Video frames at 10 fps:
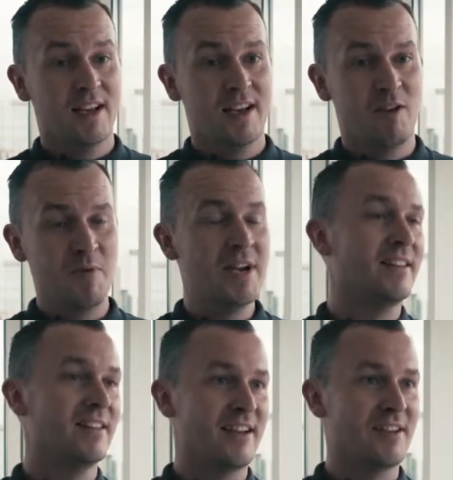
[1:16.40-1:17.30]
if we
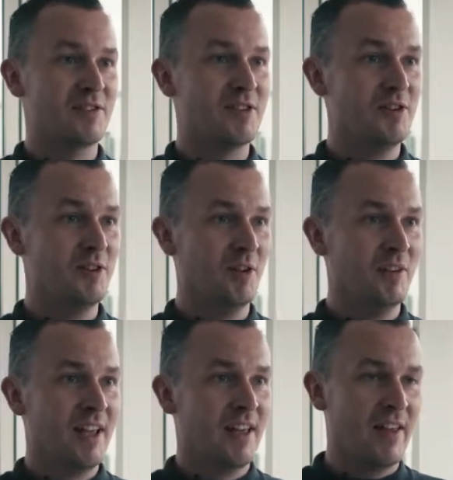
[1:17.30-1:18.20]
can design a
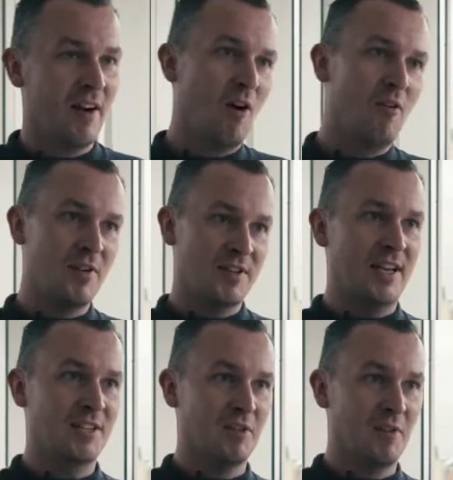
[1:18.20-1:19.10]
school that offers
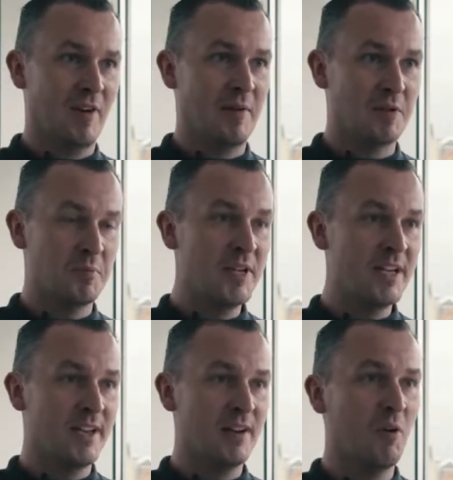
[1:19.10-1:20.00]
that sort of environment to
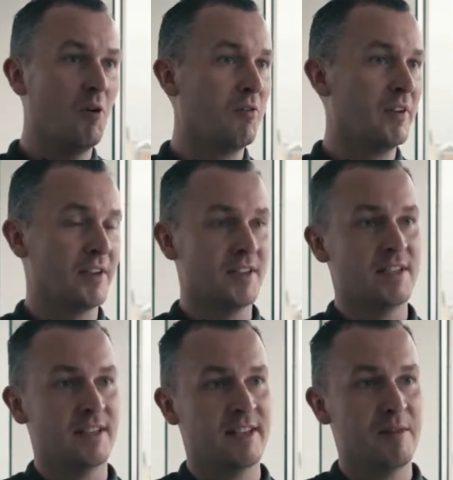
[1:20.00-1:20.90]
be in, hopefully you're going to
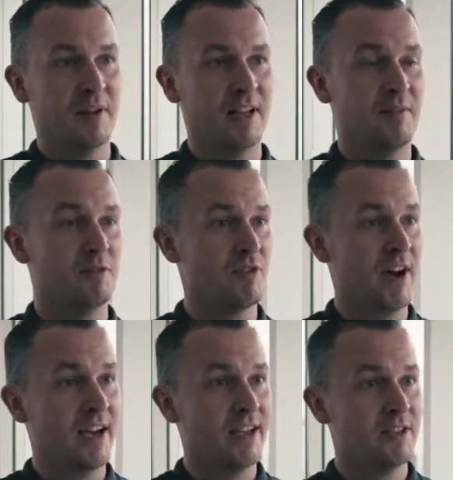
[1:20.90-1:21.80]
see attainment levels
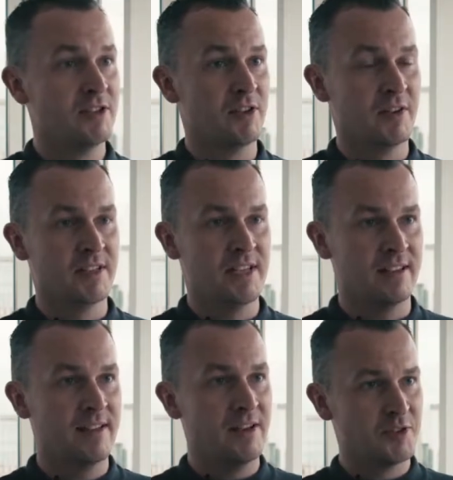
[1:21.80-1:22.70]
rise, you're going to see
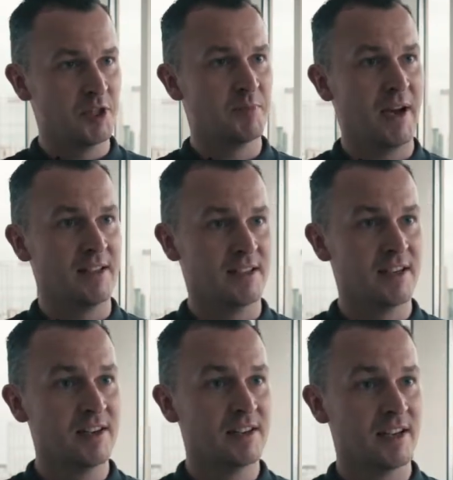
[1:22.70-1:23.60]
attention spans
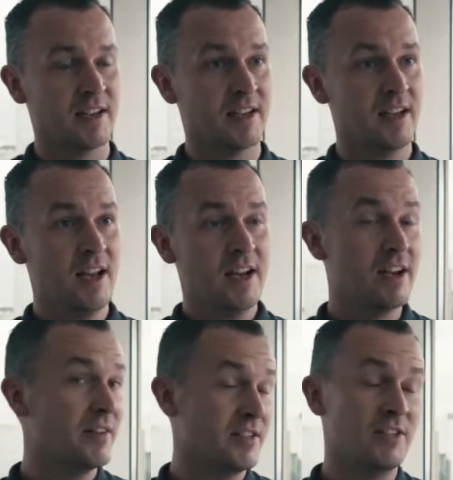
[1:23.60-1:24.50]
increasing, you're
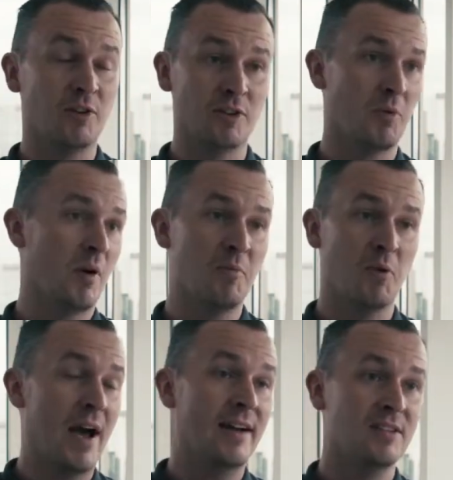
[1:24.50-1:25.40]
going to see children
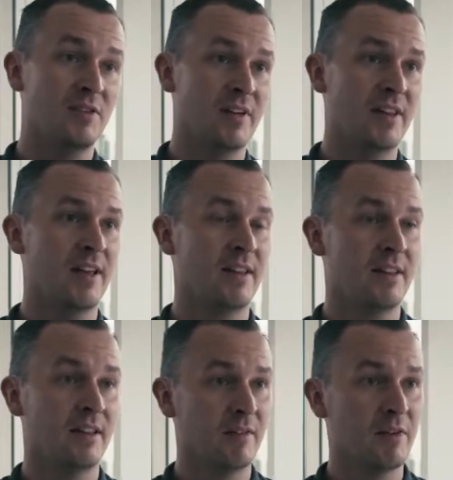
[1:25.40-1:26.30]
more active in the
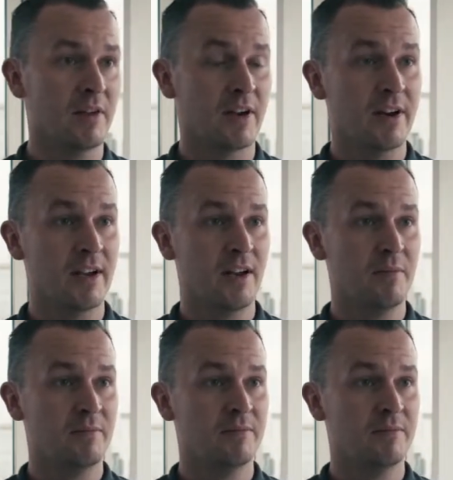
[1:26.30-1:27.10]
delivery of the curriculum.